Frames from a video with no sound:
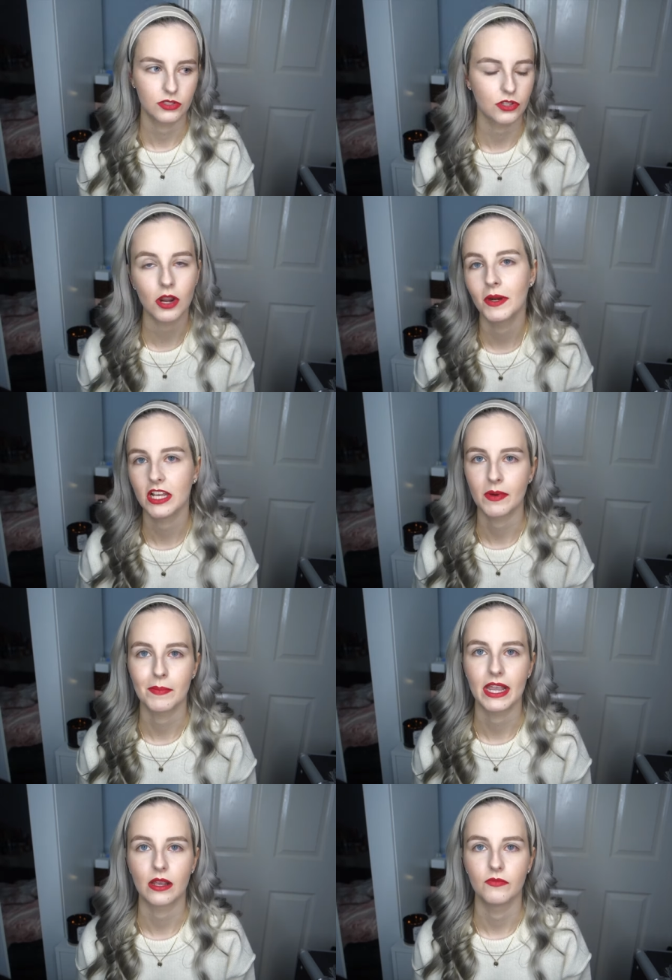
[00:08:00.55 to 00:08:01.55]
so many of my
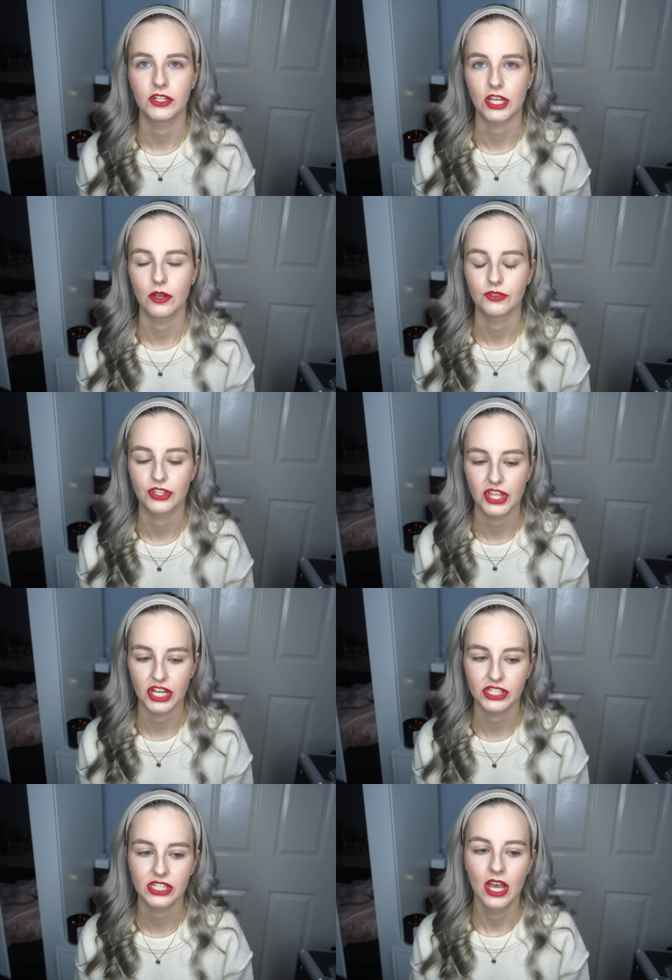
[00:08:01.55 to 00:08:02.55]
makeup videos
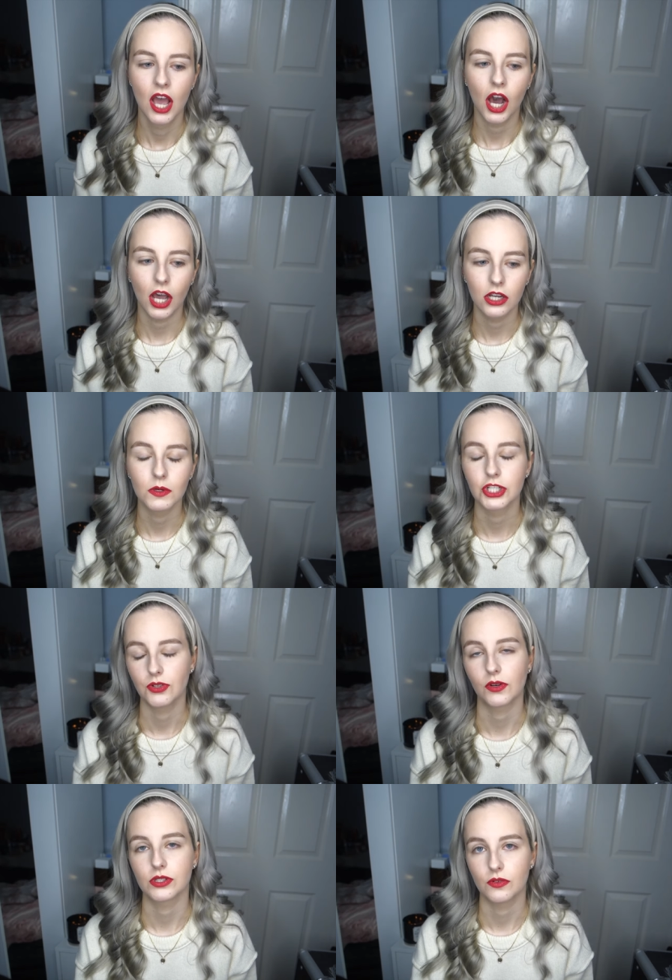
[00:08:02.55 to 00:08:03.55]
that I always
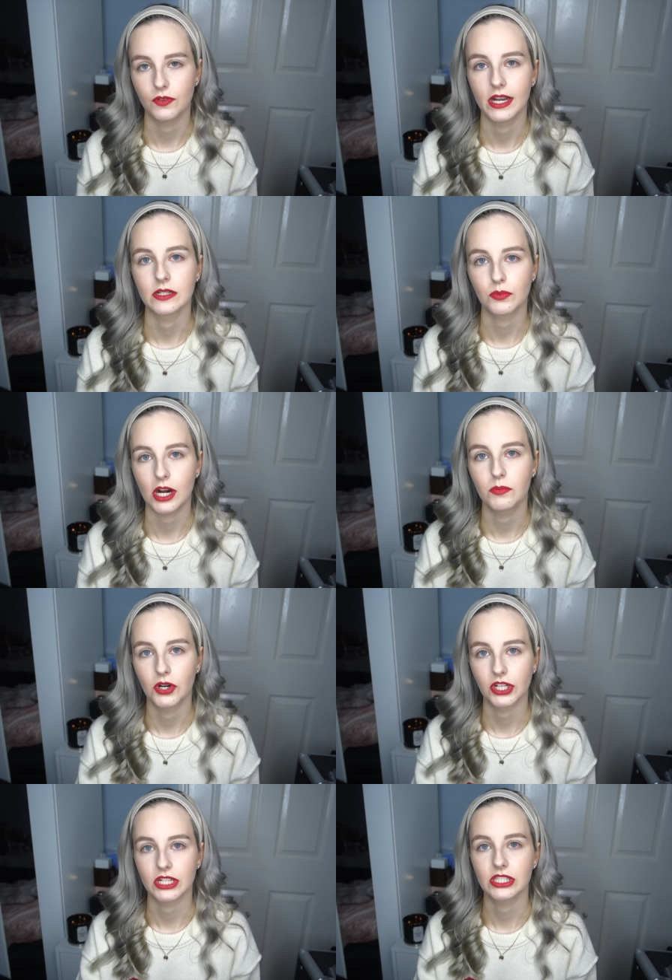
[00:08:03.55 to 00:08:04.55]
struggle to find brow
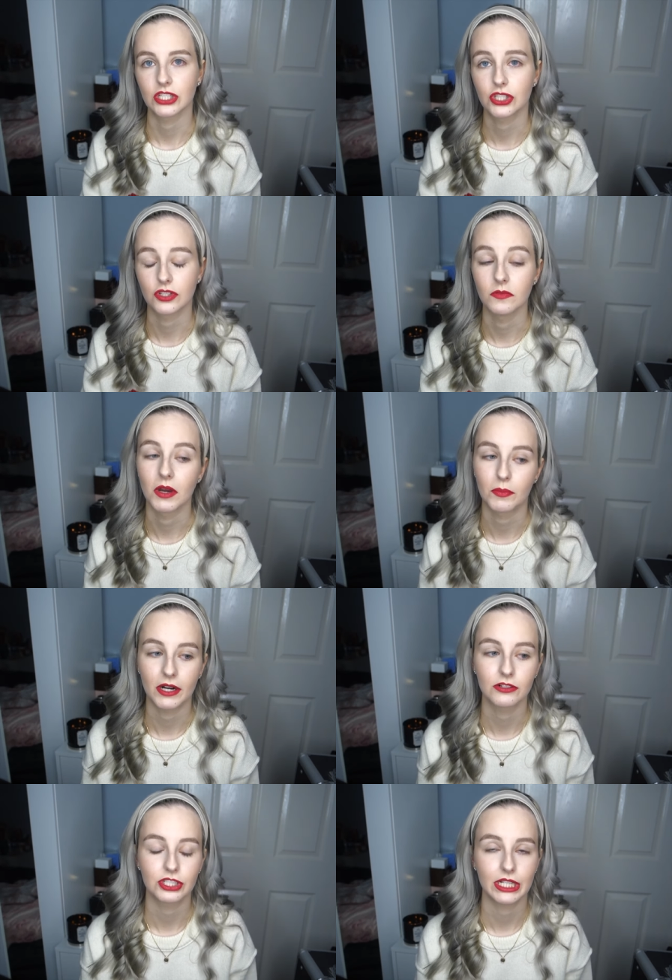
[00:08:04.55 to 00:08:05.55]
products that suit my
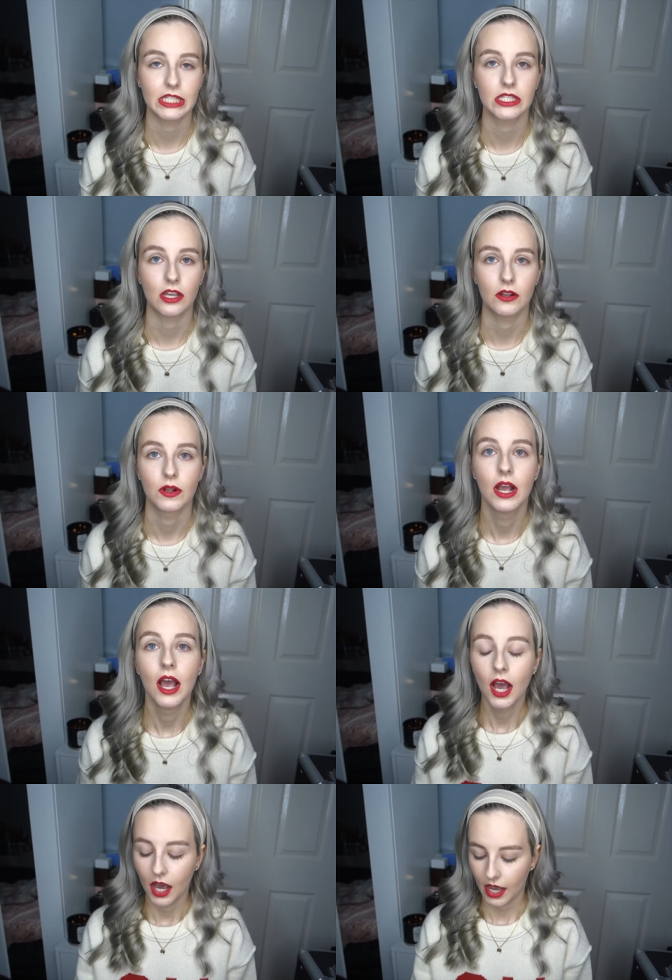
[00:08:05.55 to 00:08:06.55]
brow shade so
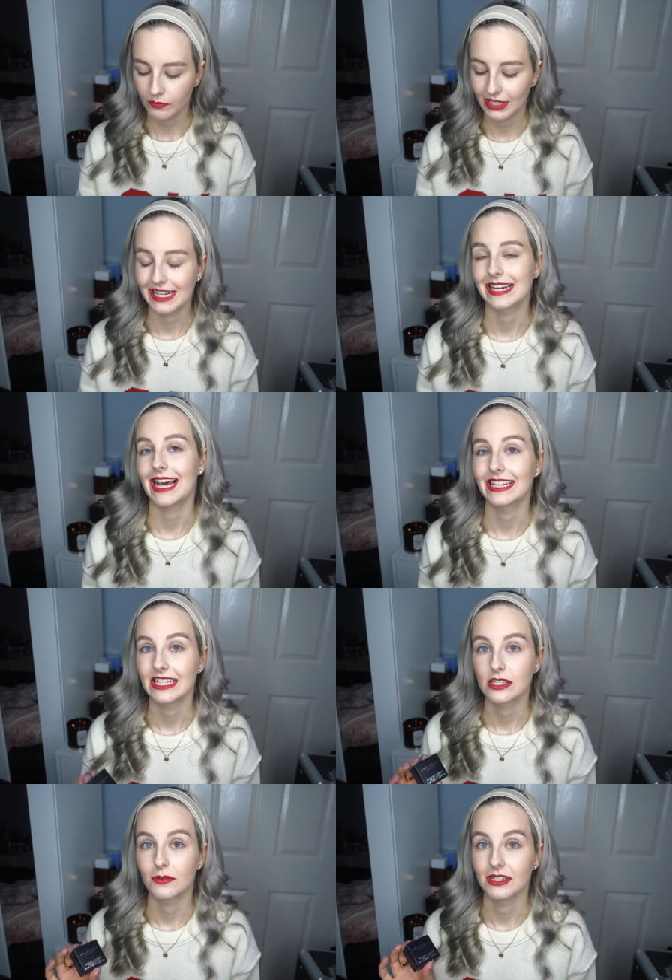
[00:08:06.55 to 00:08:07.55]
I'm really glad
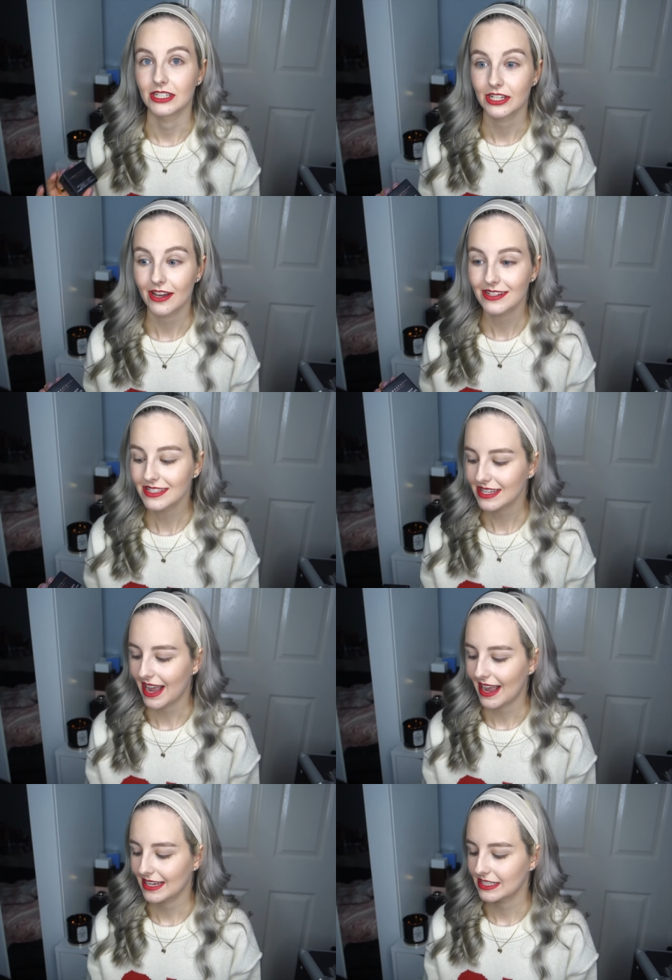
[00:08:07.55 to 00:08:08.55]
this one does
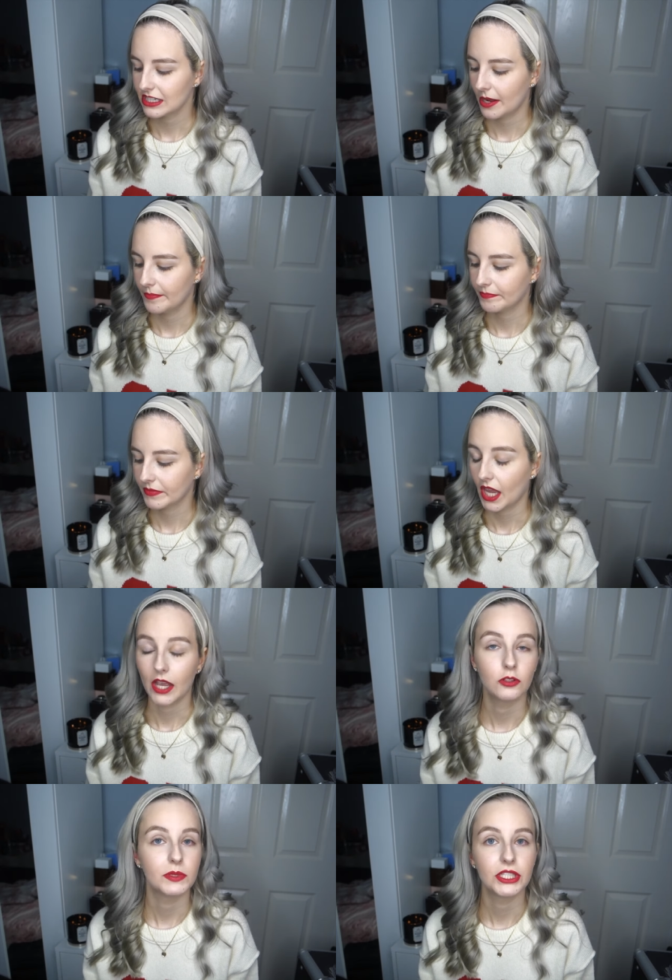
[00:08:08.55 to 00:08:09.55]
and um,
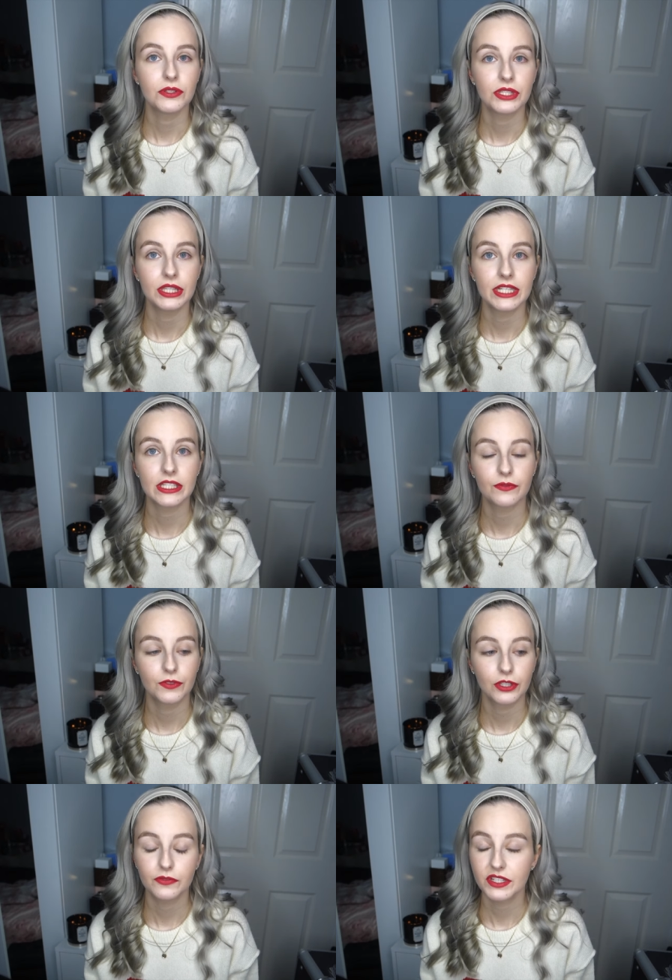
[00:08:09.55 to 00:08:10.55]
I will be using this
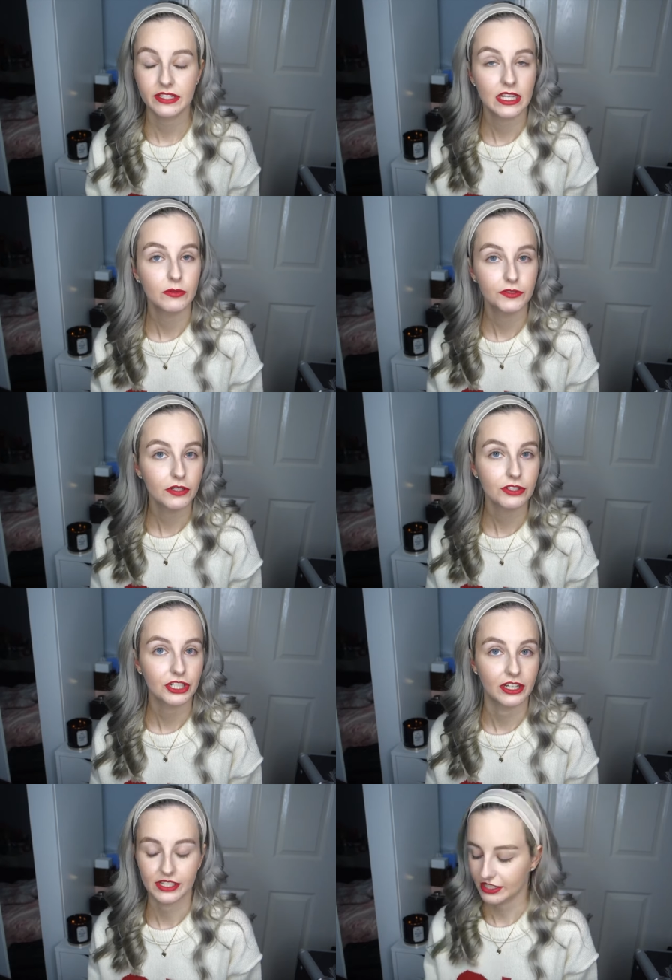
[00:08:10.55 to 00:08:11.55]
for the foreseeable
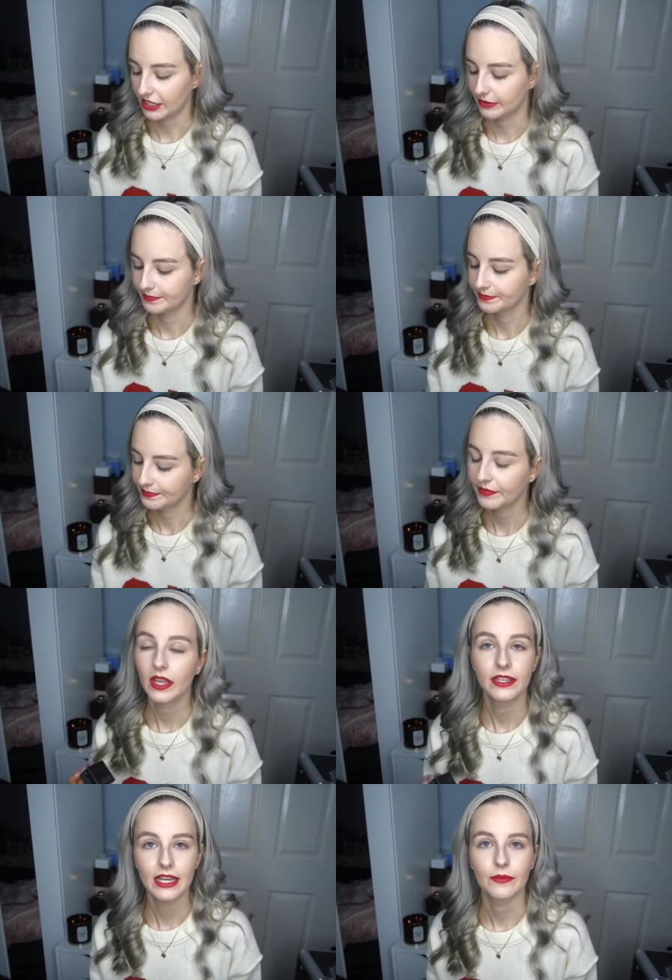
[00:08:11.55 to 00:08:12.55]
future so
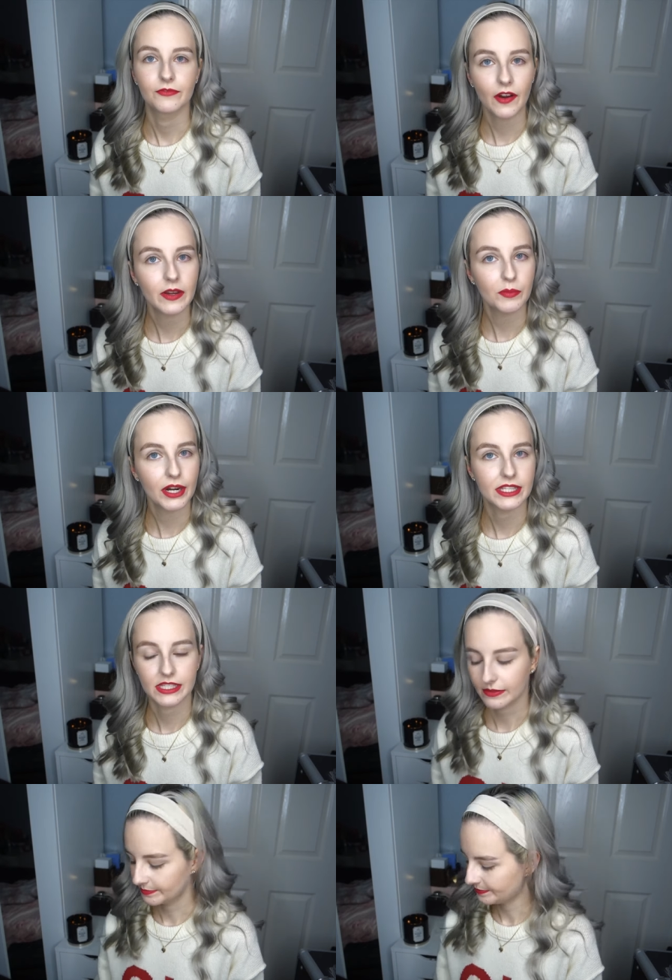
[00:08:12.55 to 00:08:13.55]
yeah very
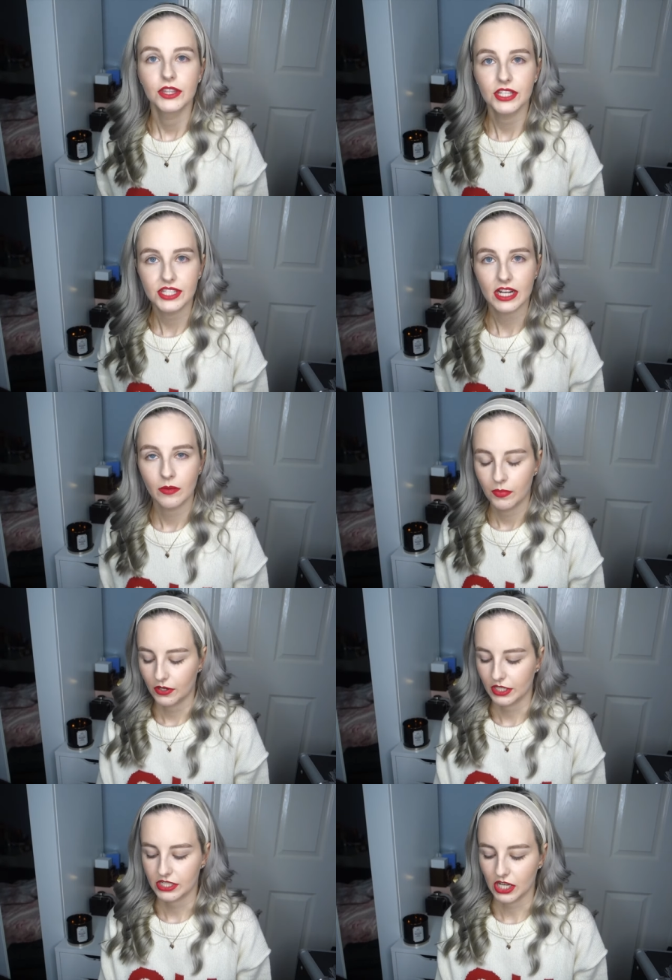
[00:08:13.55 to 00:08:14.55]
impressed. The second
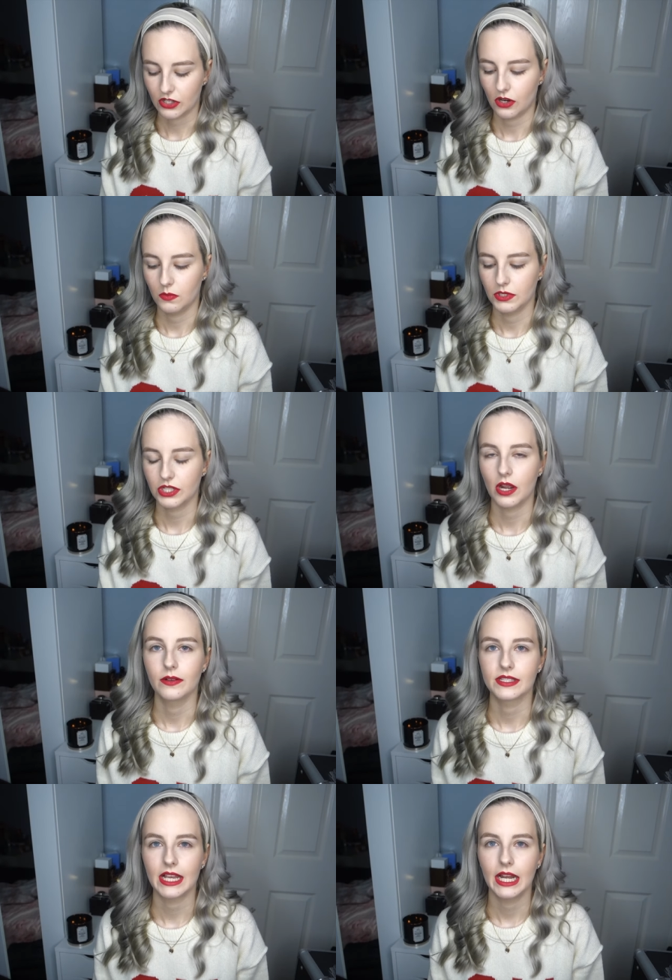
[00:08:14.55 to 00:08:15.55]
product I got which I
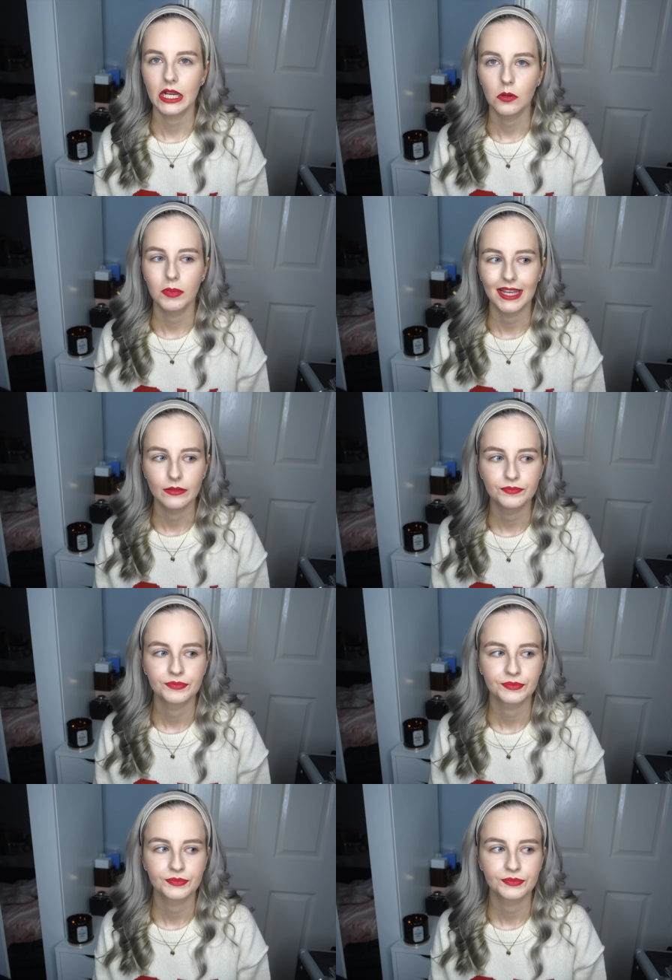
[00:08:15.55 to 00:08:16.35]
was a little bit